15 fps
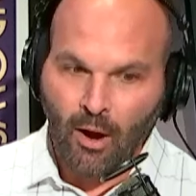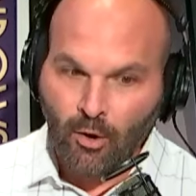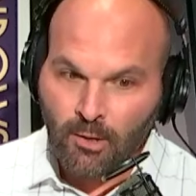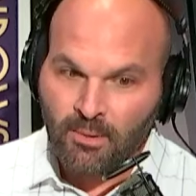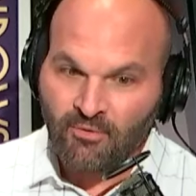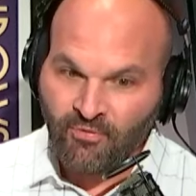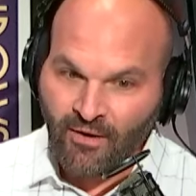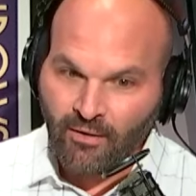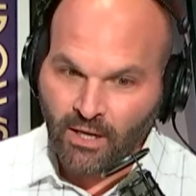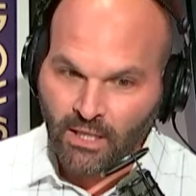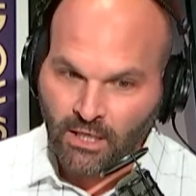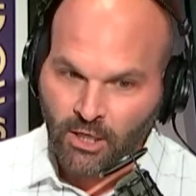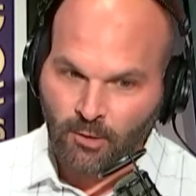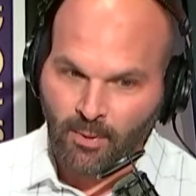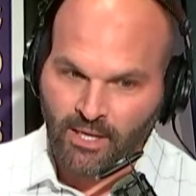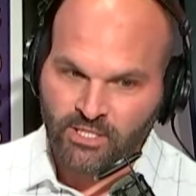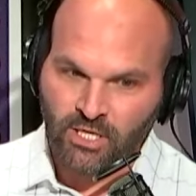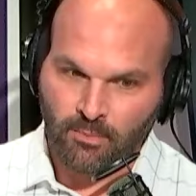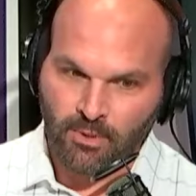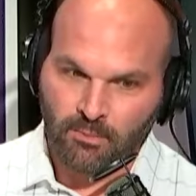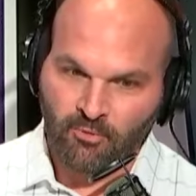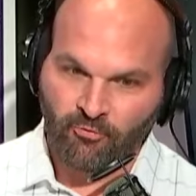I want to be very clear about
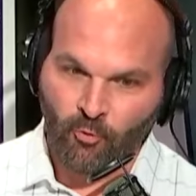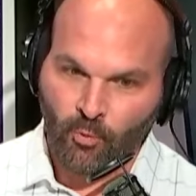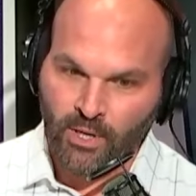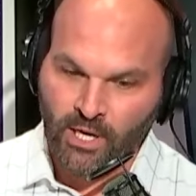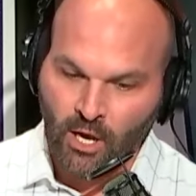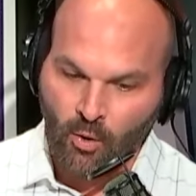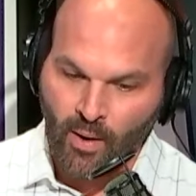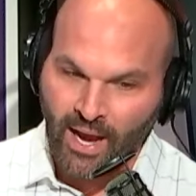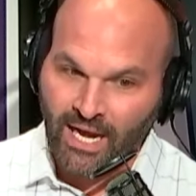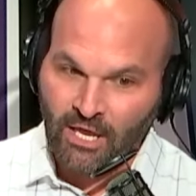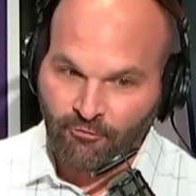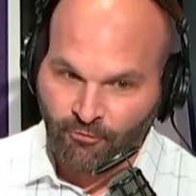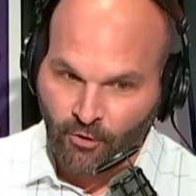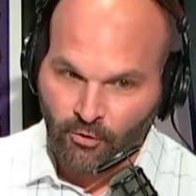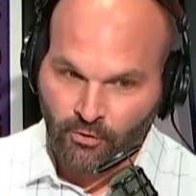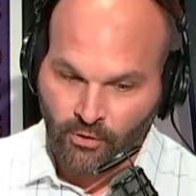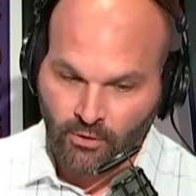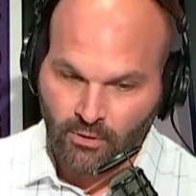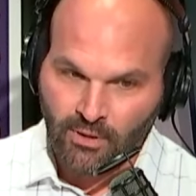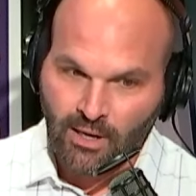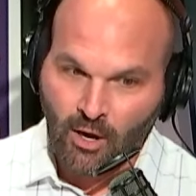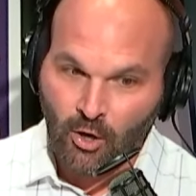something before we go any
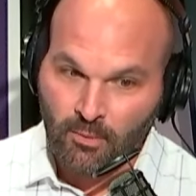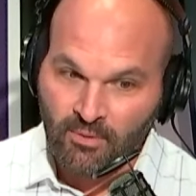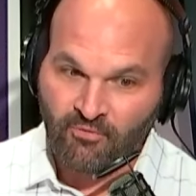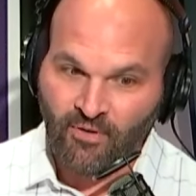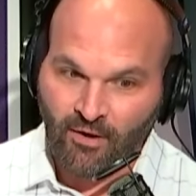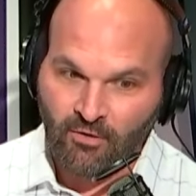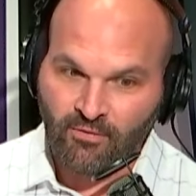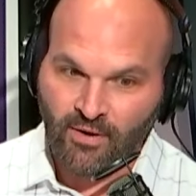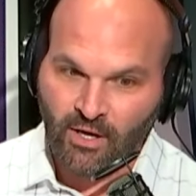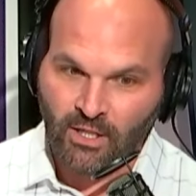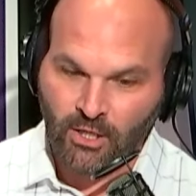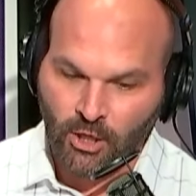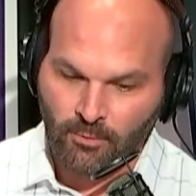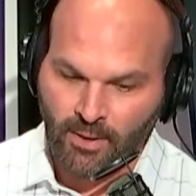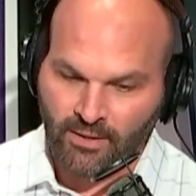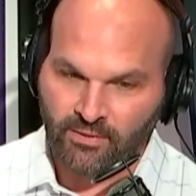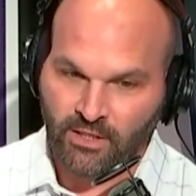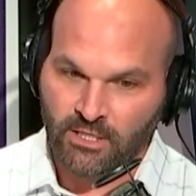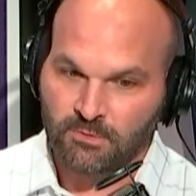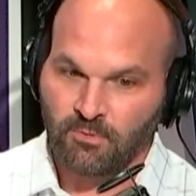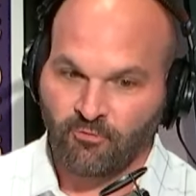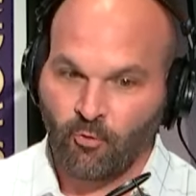further. I want to be very, very clear about
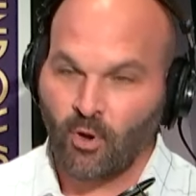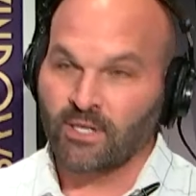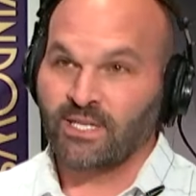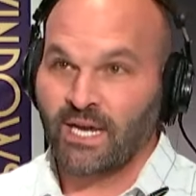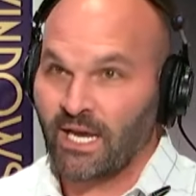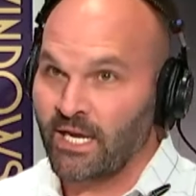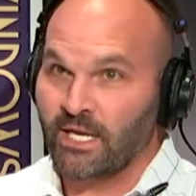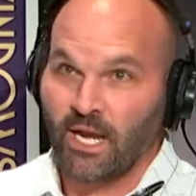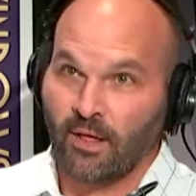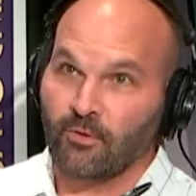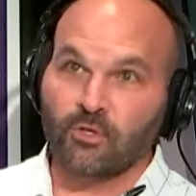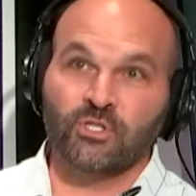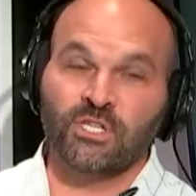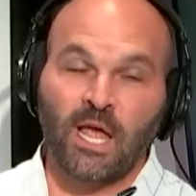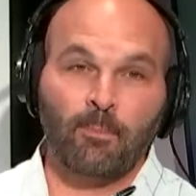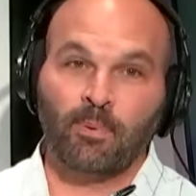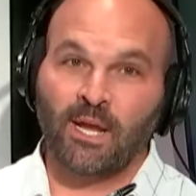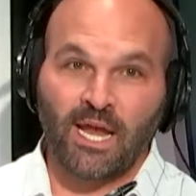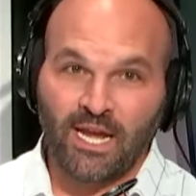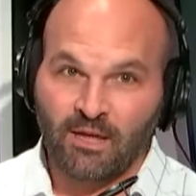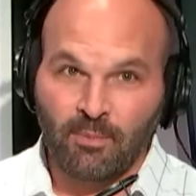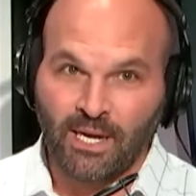this before I take another step
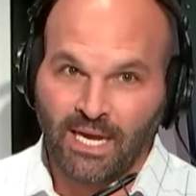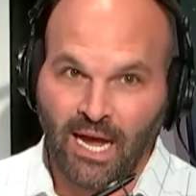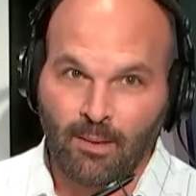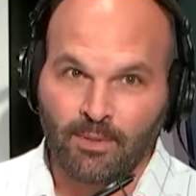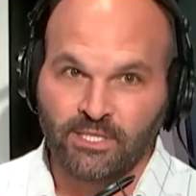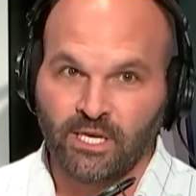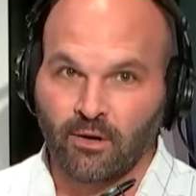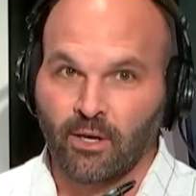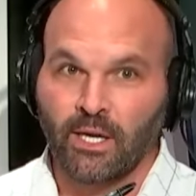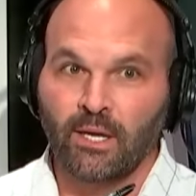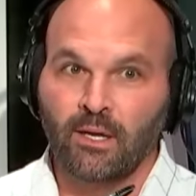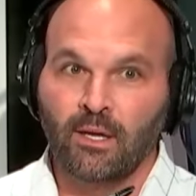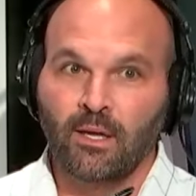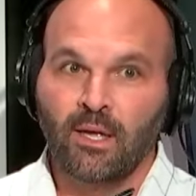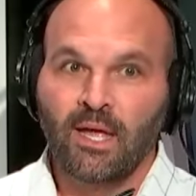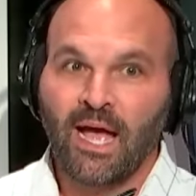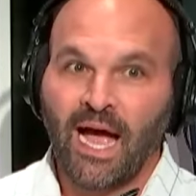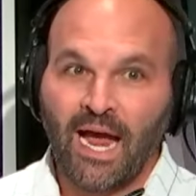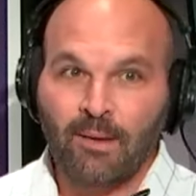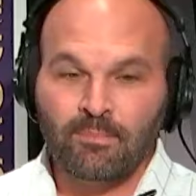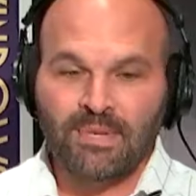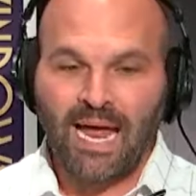in any of my commentary.
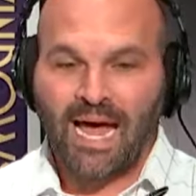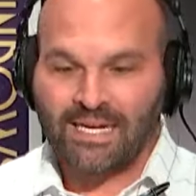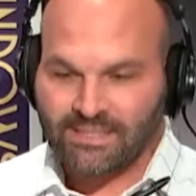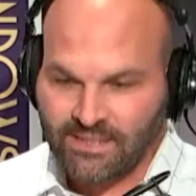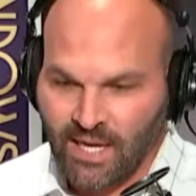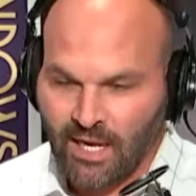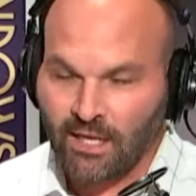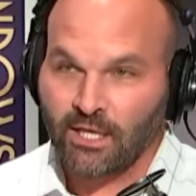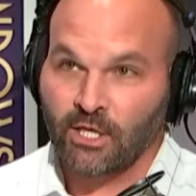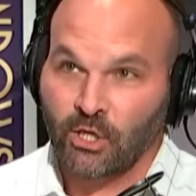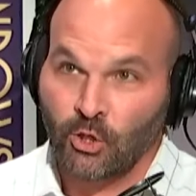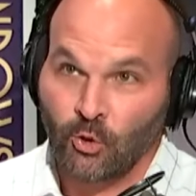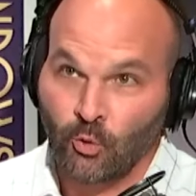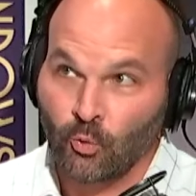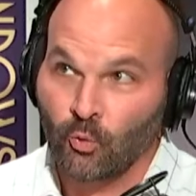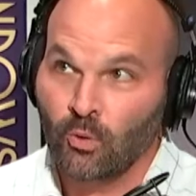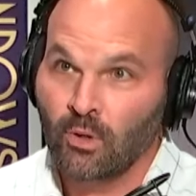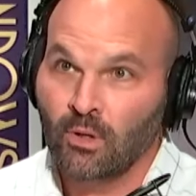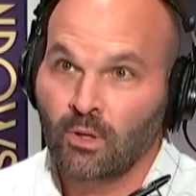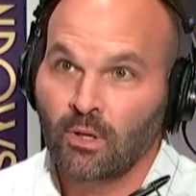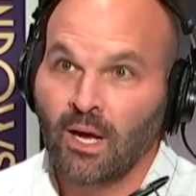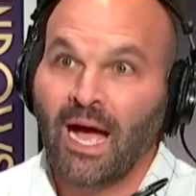I am not telling you
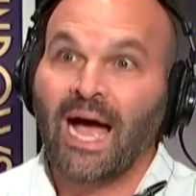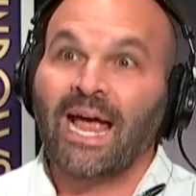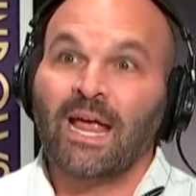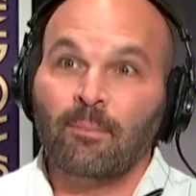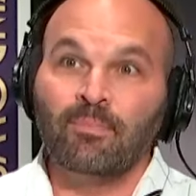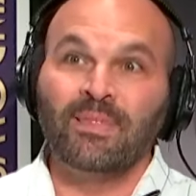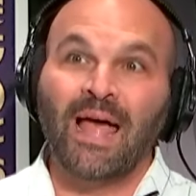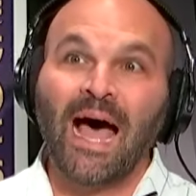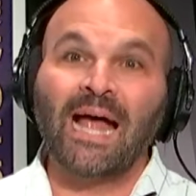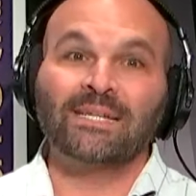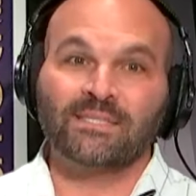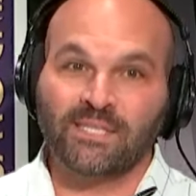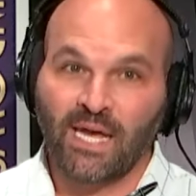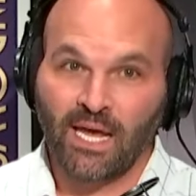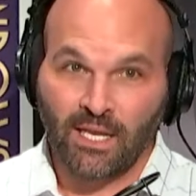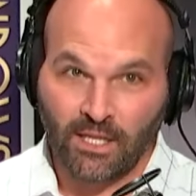that